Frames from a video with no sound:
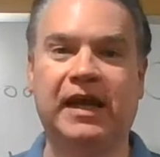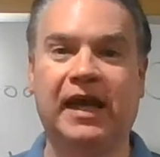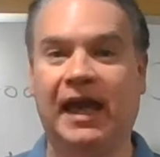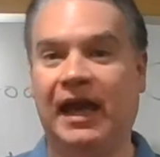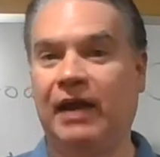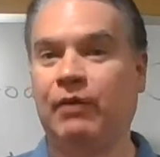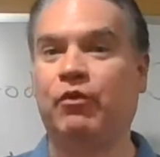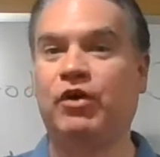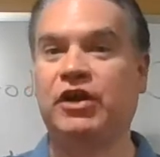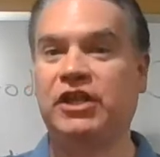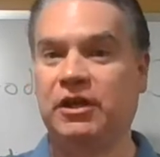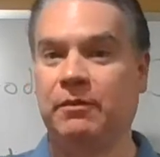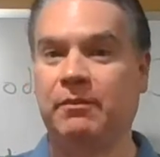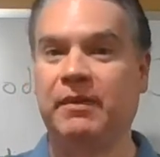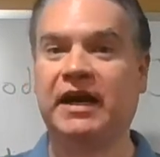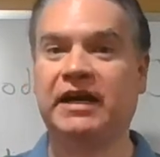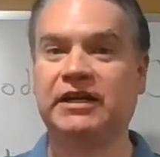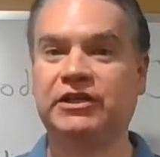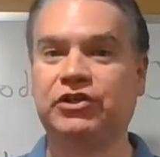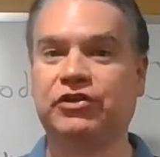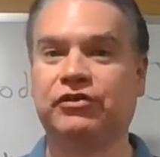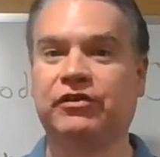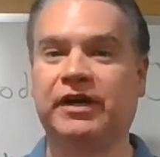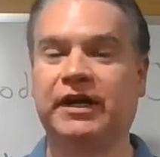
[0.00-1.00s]
And when you
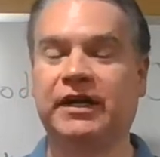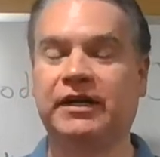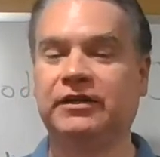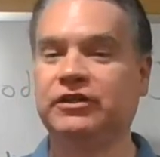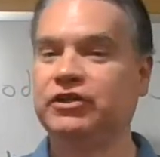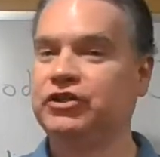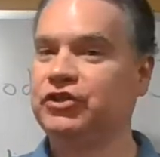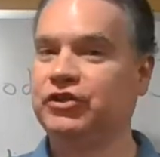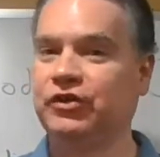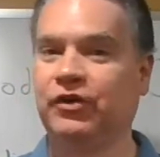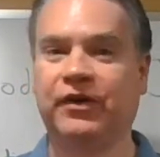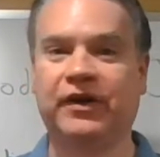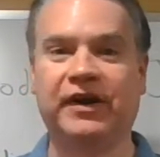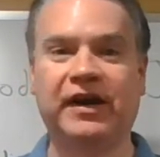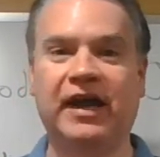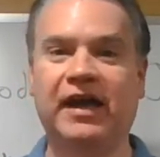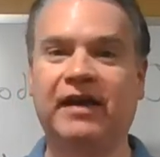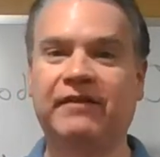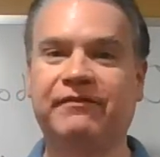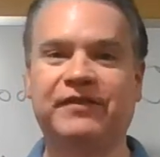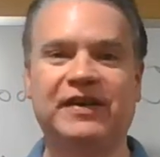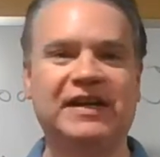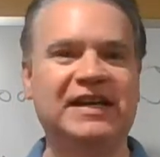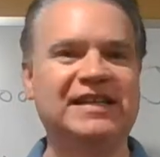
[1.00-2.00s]
measure it, sure
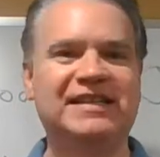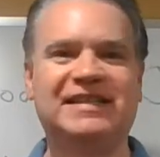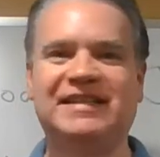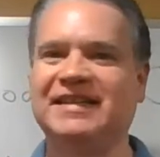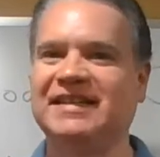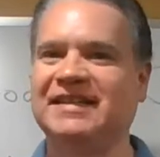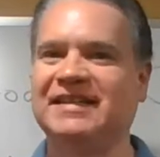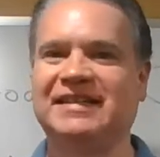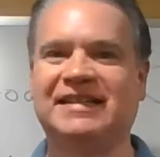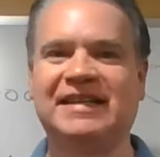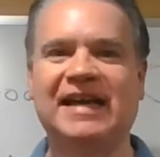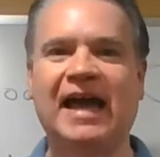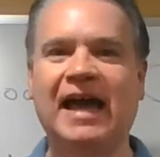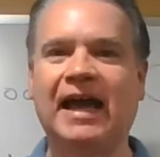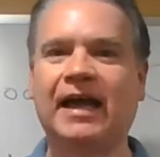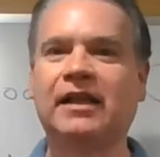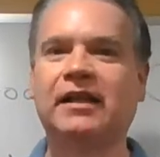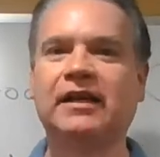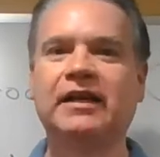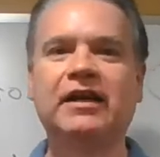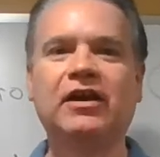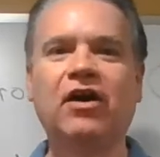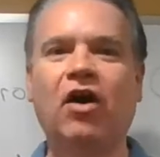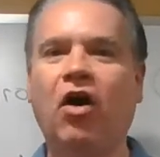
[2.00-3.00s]
enough, it's
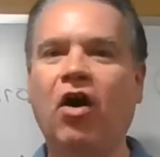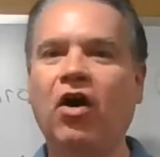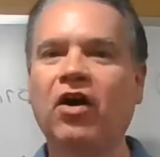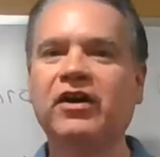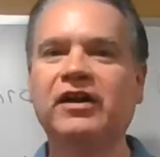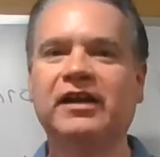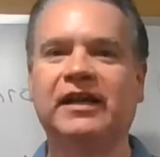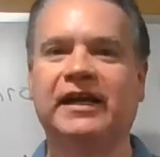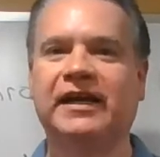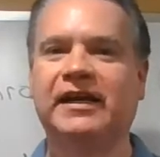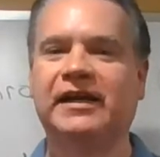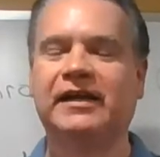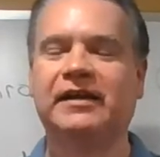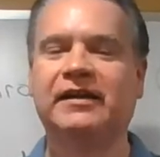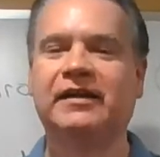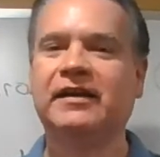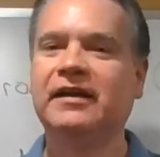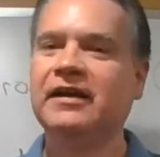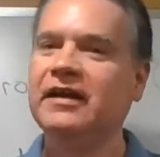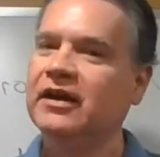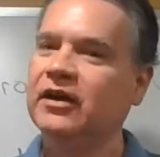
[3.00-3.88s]
exactly correlated